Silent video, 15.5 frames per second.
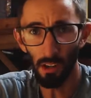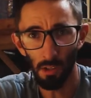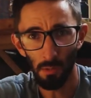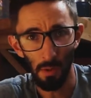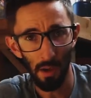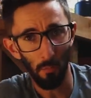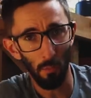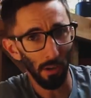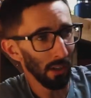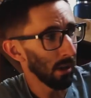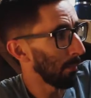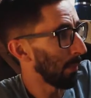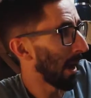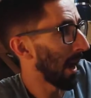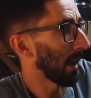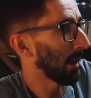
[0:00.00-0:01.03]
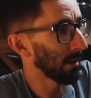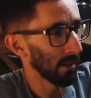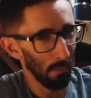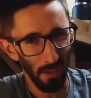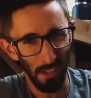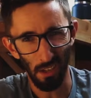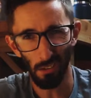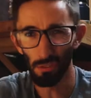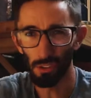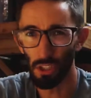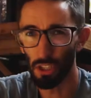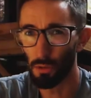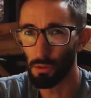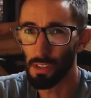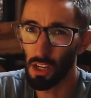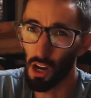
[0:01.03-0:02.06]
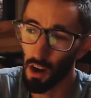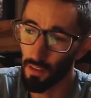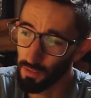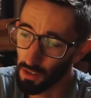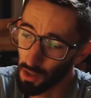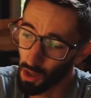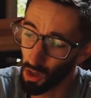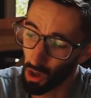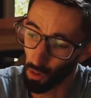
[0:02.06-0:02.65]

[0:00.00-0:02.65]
and we have one in our back that we don't really use that often.